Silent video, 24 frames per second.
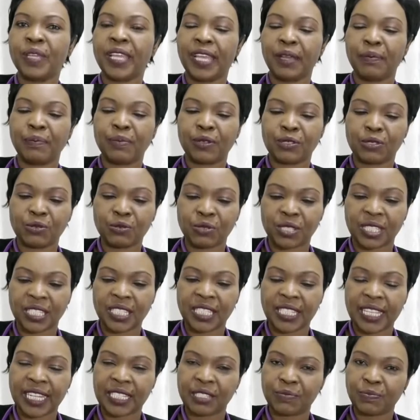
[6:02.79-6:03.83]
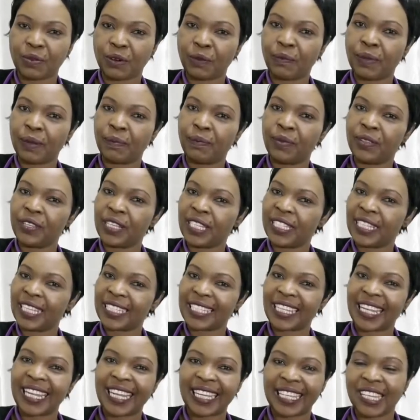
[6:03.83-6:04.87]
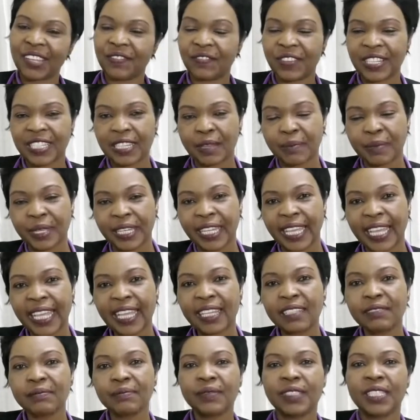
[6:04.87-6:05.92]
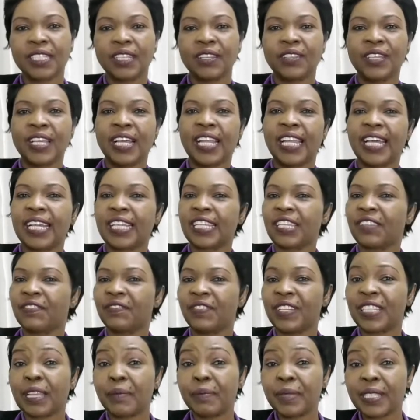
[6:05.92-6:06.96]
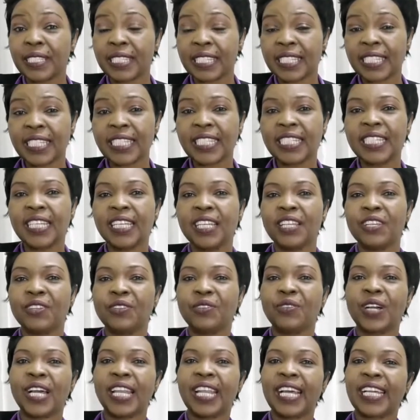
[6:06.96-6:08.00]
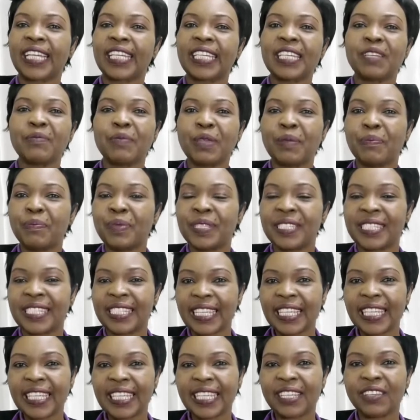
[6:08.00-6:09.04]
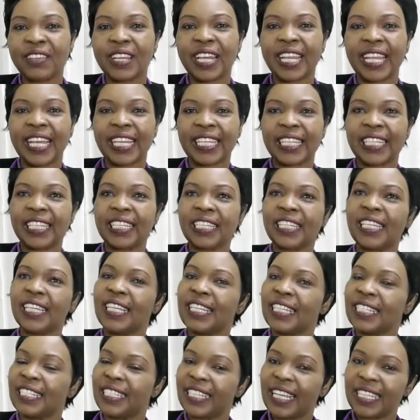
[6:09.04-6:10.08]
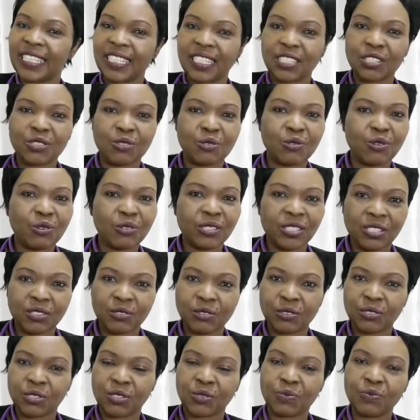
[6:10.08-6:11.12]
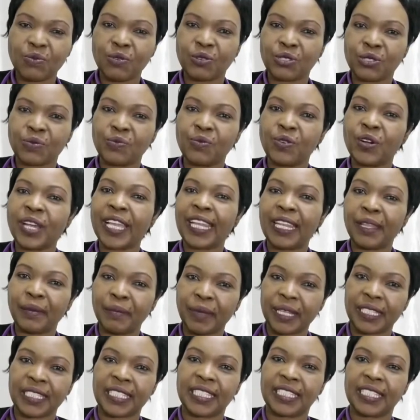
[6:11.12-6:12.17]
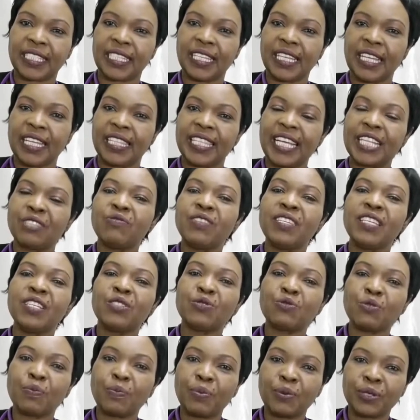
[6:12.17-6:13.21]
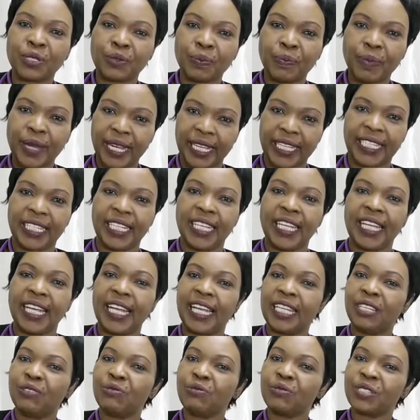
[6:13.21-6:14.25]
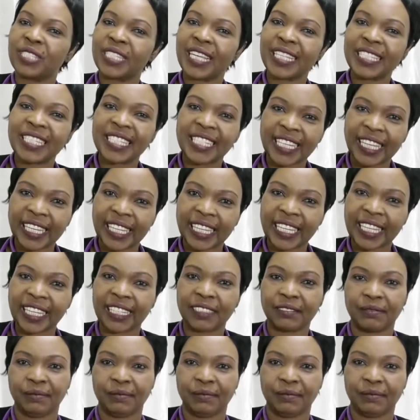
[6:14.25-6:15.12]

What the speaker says: able to see that probably you're just lacking vitamin A, you're lacking vitamin C, you are lacking maybe zinc, you are lacking just those small elements that we need to put back. And we'll start checking.